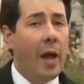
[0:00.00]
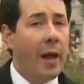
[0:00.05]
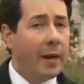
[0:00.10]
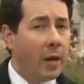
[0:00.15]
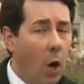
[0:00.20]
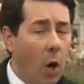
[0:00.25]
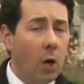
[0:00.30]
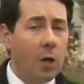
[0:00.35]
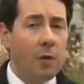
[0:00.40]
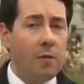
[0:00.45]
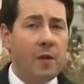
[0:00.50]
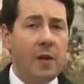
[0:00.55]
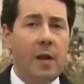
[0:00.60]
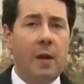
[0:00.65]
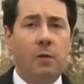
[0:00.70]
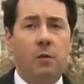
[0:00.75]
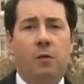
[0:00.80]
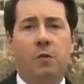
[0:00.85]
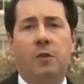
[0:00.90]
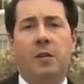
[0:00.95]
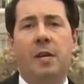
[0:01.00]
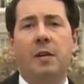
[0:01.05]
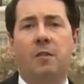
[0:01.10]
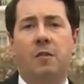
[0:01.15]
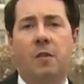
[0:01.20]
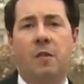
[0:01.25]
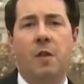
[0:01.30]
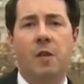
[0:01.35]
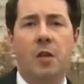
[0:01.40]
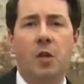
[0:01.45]
like all of the other
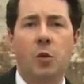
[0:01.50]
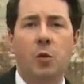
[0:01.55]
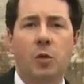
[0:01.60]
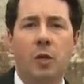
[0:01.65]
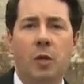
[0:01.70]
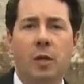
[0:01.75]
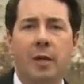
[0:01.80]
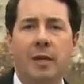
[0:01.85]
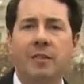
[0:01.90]
states in the union,